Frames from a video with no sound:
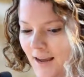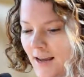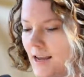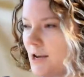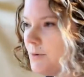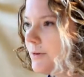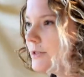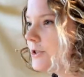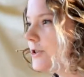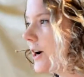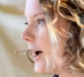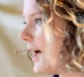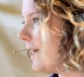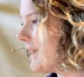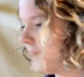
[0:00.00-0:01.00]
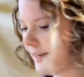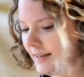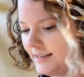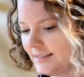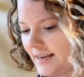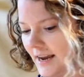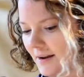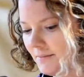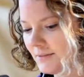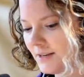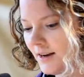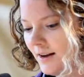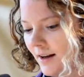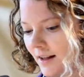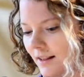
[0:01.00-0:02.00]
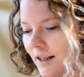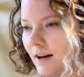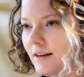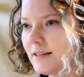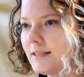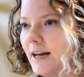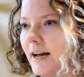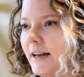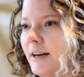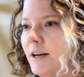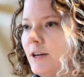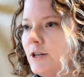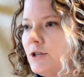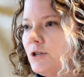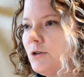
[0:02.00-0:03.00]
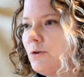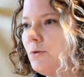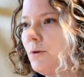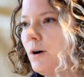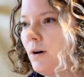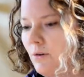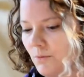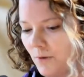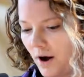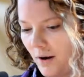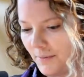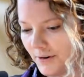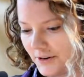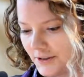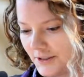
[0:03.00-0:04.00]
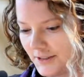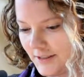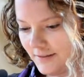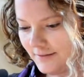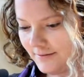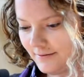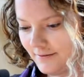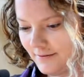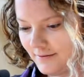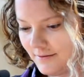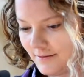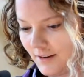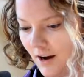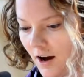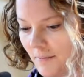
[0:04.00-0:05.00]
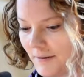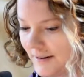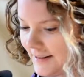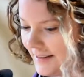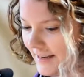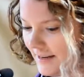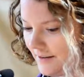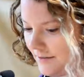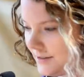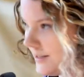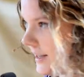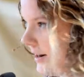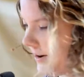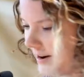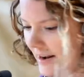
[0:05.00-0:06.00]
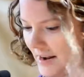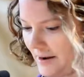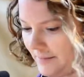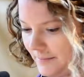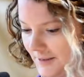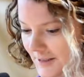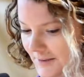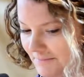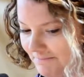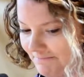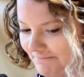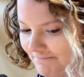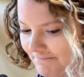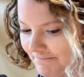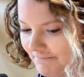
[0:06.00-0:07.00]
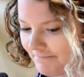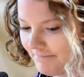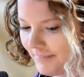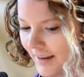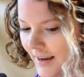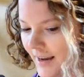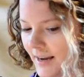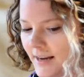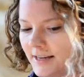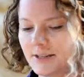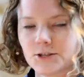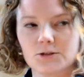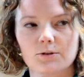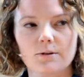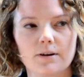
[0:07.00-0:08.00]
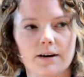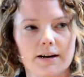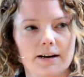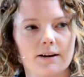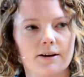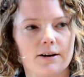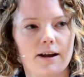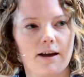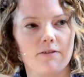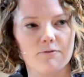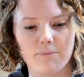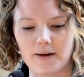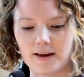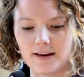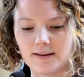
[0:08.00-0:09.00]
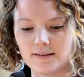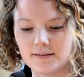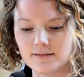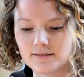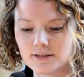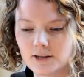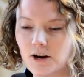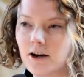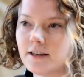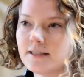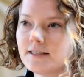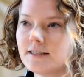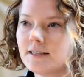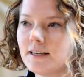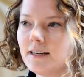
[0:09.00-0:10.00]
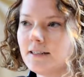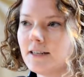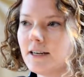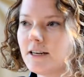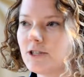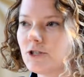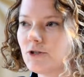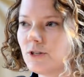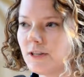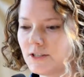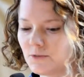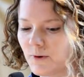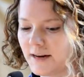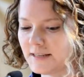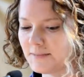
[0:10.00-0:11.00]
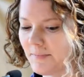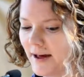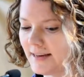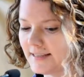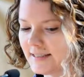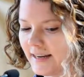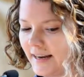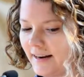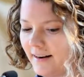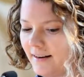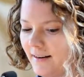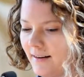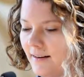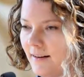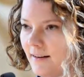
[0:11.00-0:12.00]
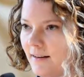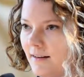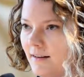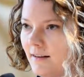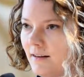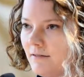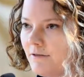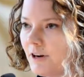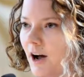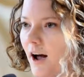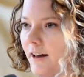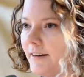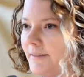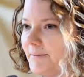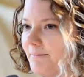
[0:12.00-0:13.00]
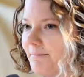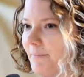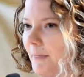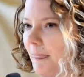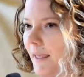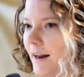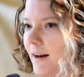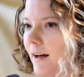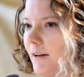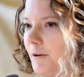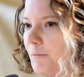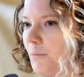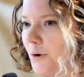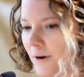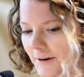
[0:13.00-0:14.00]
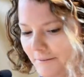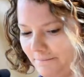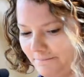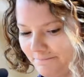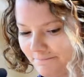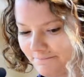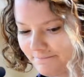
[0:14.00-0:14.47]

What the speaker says: He was tried and condemned alongside two robbers, common thieves they're named. His story could have been tossed into history's wastebasket, forgotten and unimportant.